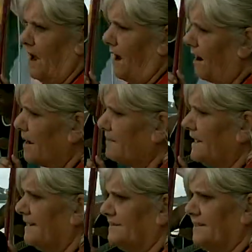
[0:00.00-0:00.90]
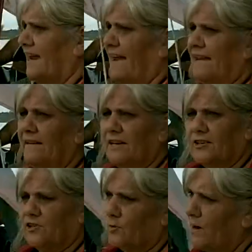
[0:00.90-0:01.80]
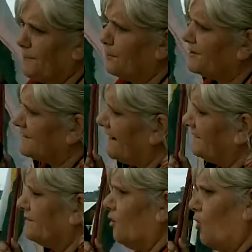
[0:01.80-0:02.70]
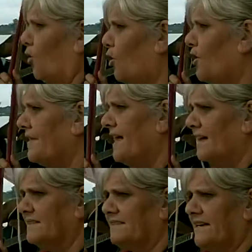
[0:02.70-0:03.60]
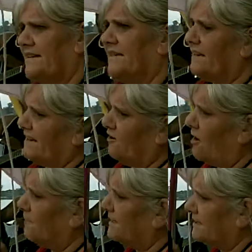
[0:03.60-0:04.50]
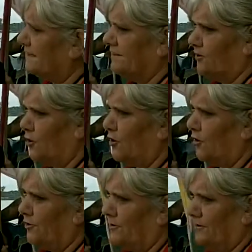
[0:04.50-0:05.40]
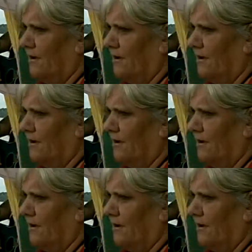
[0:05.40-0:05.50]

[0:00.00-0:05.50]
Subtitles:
I'm here today to represent all the unseen that cannot be seen and heard.